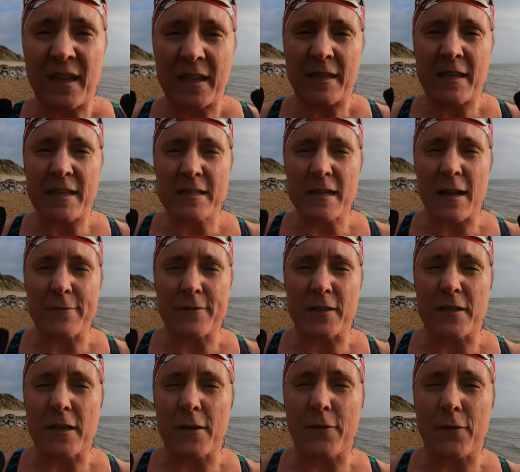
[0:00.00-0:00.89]
These gloves
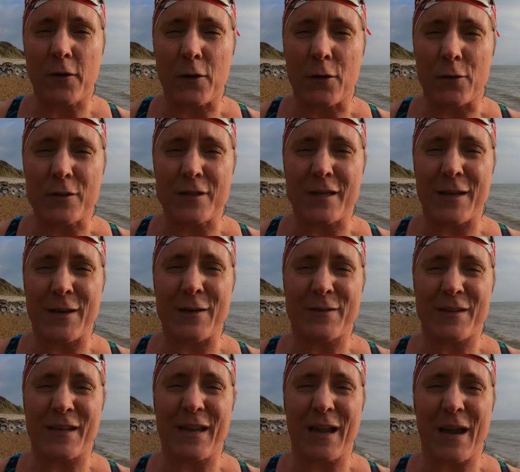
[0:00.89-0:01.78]
are difficult to use
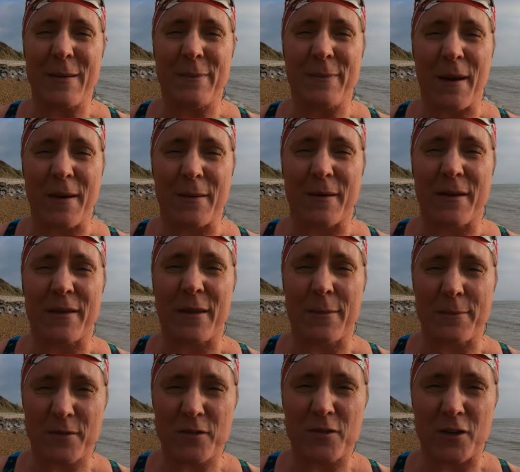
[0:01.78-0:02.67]
the GoPro with.
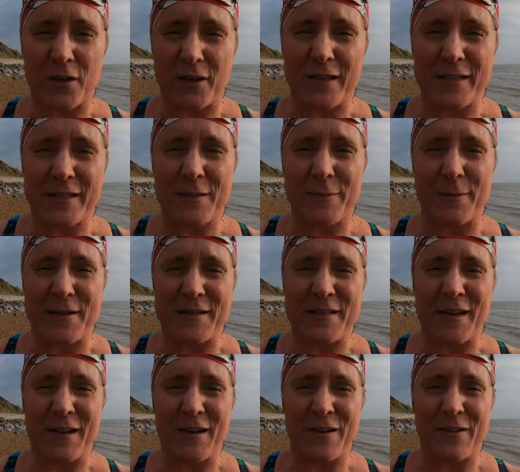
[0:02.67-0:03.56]
I'm struggling to switch
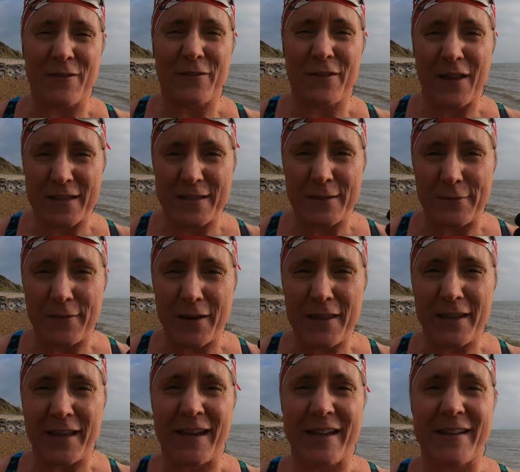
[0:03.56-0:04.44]
it off. Let's have
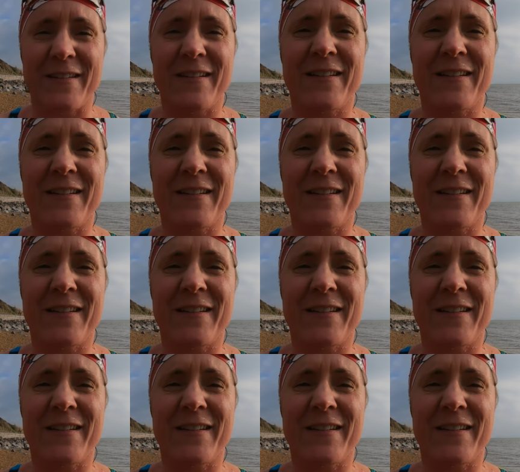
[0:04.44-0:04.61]
another go.